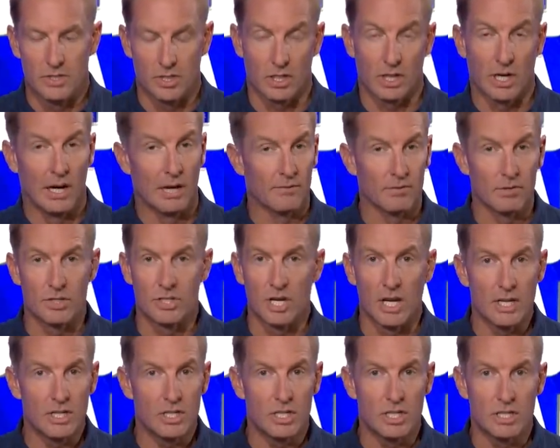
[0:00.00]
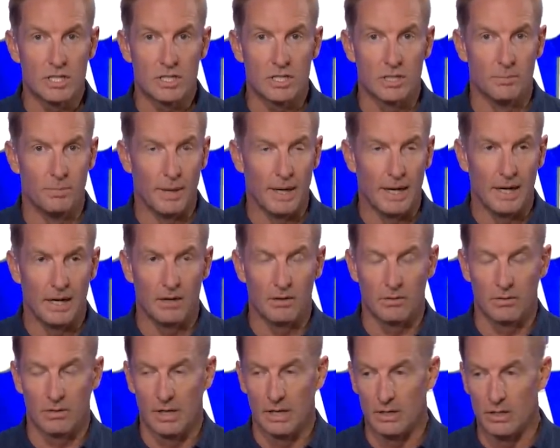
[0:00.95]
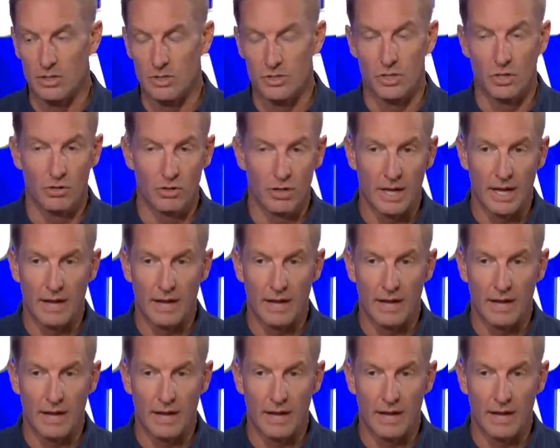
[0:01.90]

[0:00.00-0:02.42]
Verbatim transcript: conversations about Arizona